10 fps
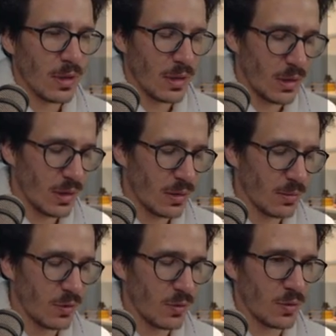And
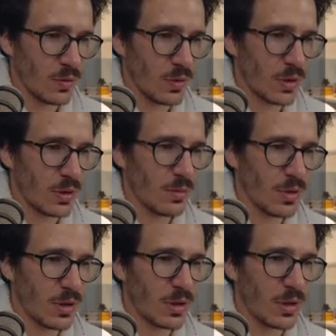I'm going to
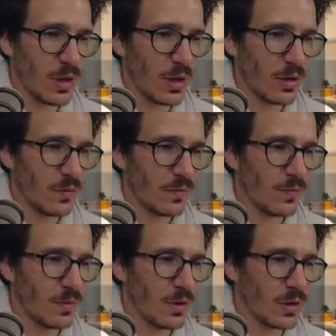RMRF
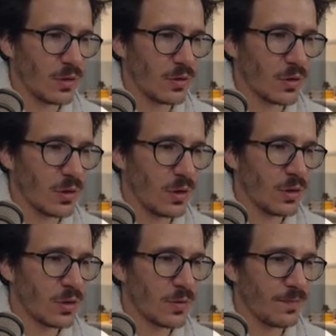
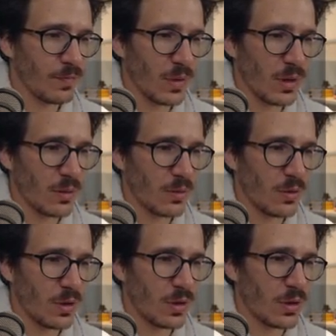yarn.lock and I'm
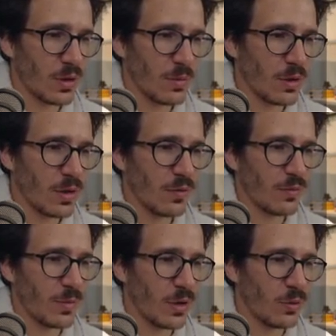gonna RMRF
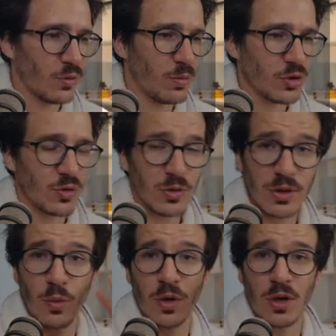my node modules. I
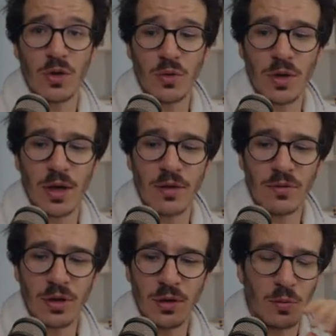wanna nuke
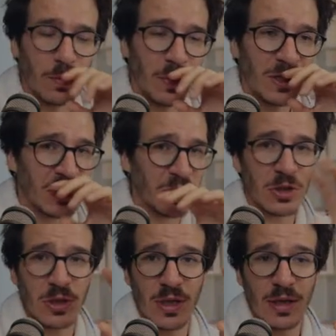everything to make
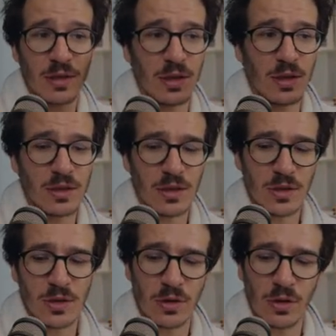sure that it's
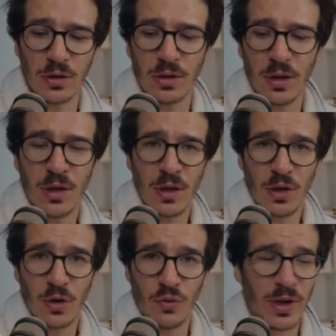installed
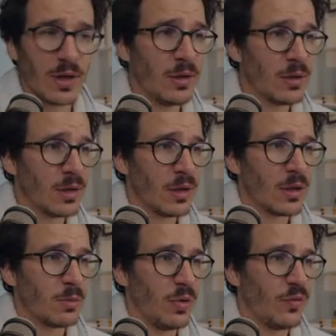correctly
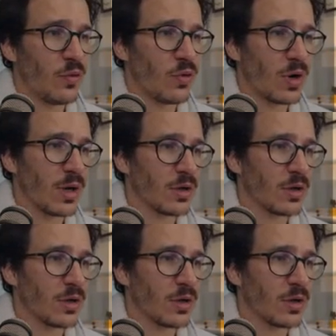before I